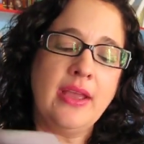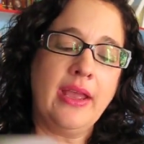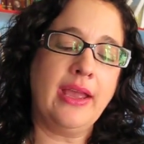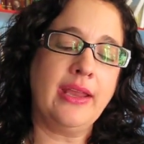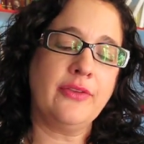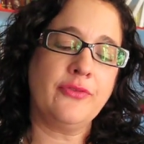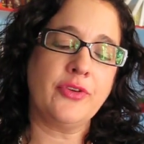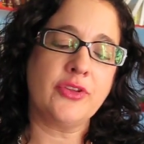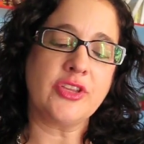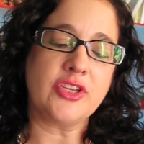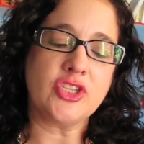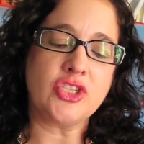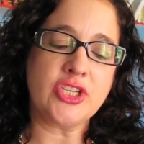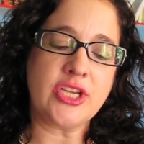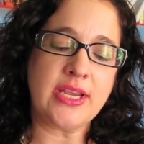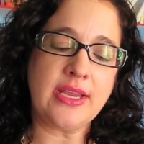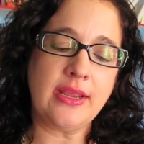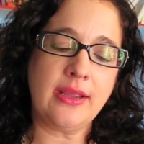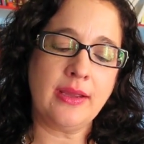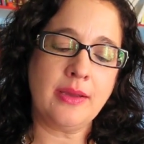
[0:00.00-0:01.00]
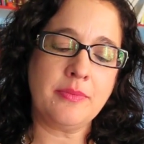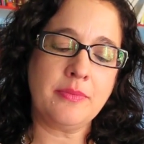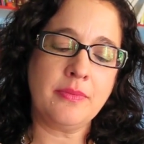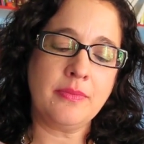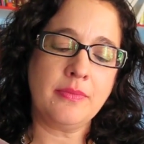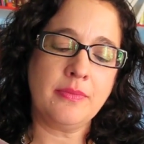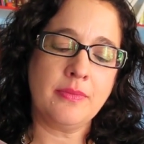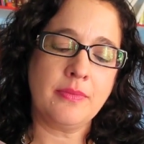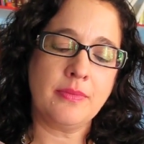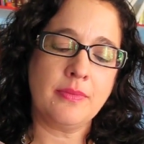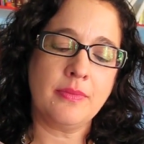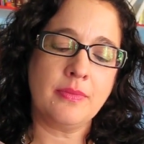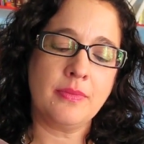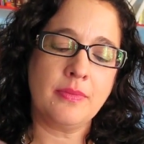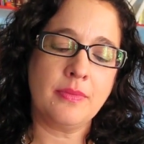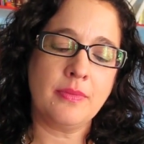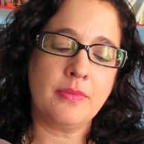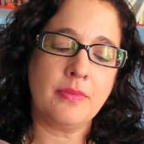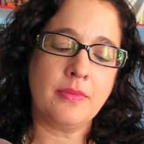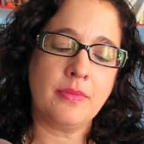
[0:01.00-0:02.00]
And for the GM,
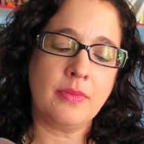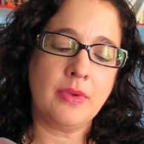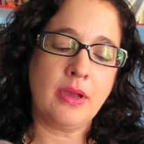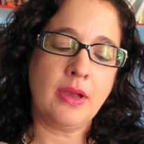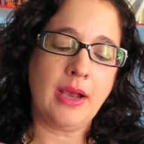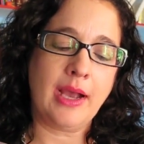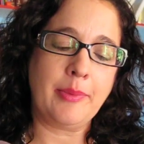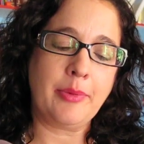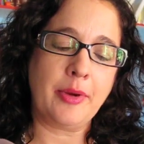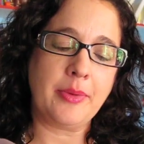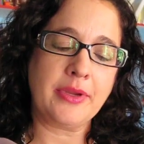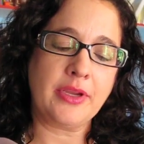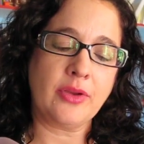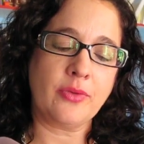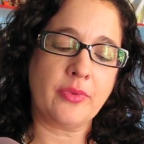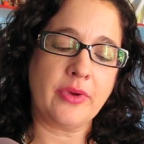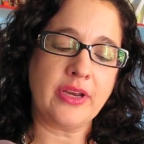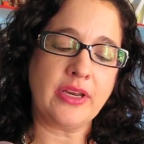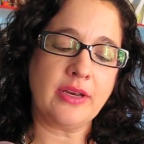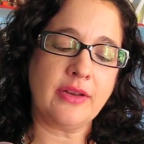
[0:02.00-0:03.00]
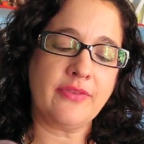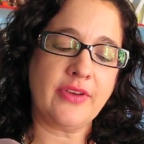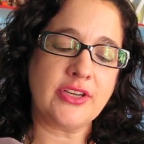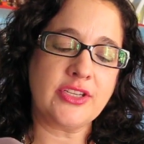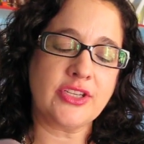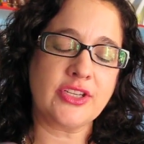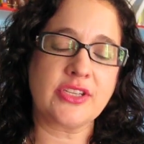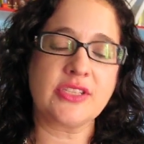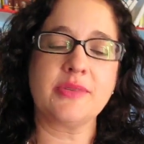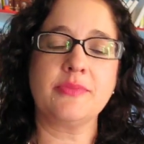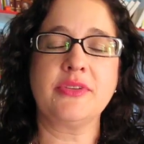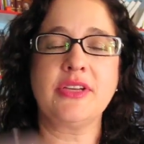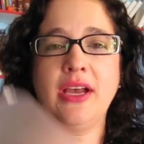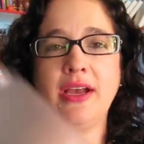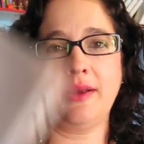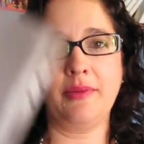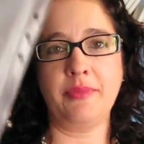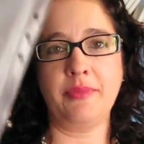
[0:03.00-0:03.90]
I probably could read it if I took some time,